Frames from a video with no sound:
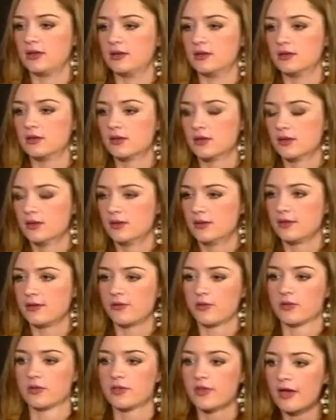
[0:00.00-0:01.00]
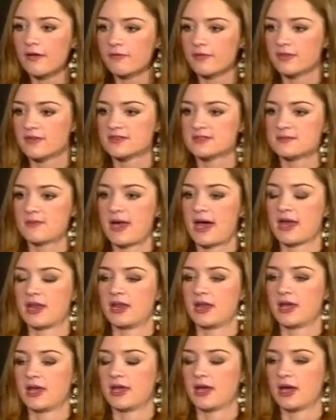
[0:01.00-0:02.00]
and you know in love with this man,
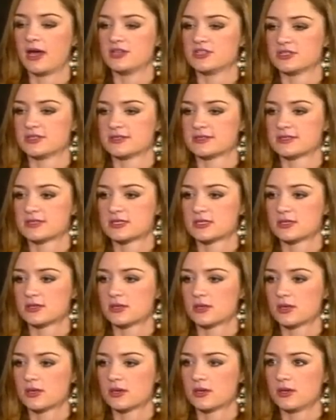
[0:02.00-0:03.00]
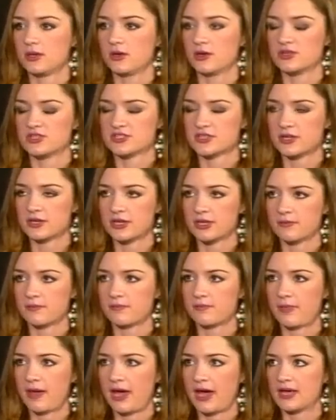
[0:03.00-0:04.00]
and I I just you know just couldn't get
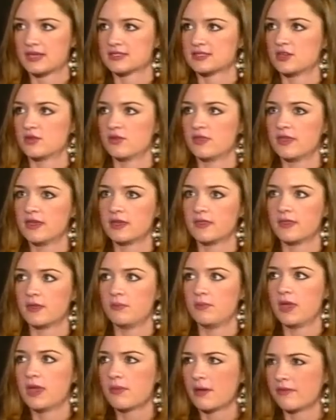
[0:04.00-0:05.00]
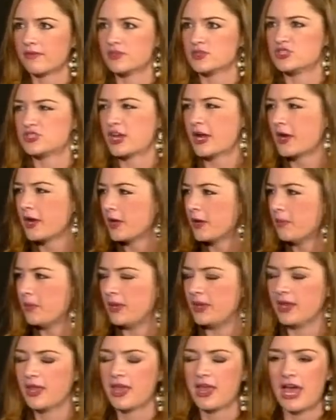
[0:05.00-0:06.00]
past, you know, thinking that maybe I have to share him.
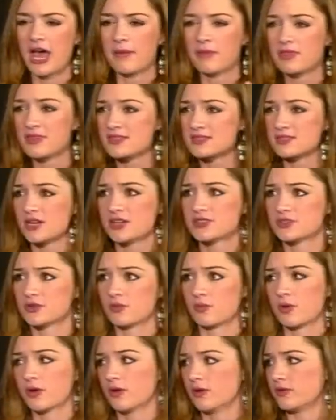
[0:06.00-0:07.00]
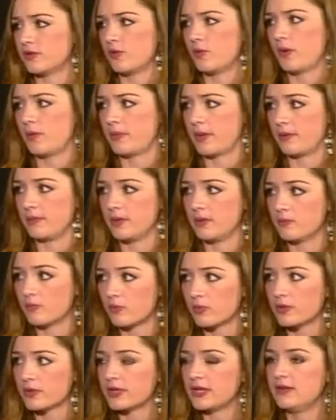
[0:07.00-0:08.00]
And I mean, these thoughts are real to women. I mean,
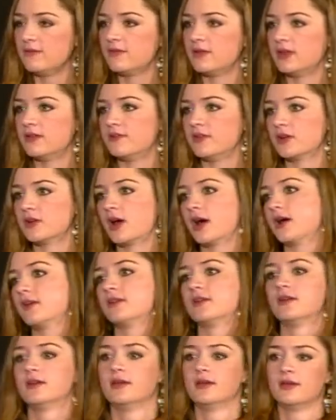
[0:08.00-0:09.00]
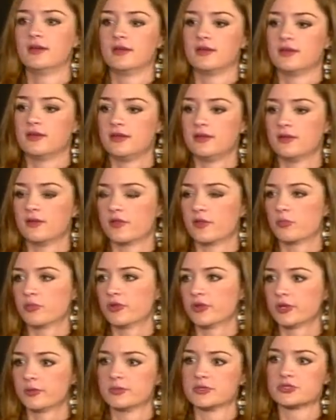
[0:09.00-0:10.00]
really, even if you're not, you know, in the
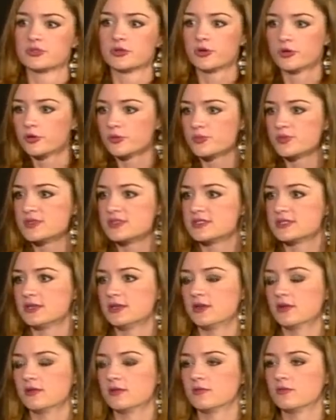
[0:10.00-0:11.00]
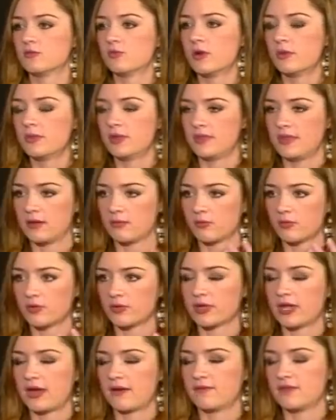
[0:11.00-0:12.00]
polygamous groups, you know, women, they
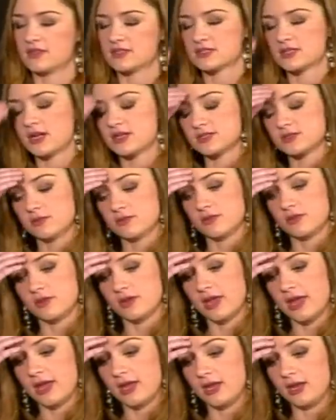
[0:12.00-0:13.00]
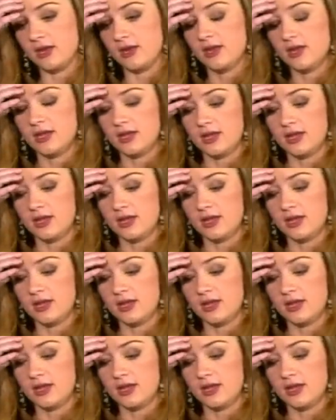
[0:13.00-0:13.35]
really have these thoughts going through their head. And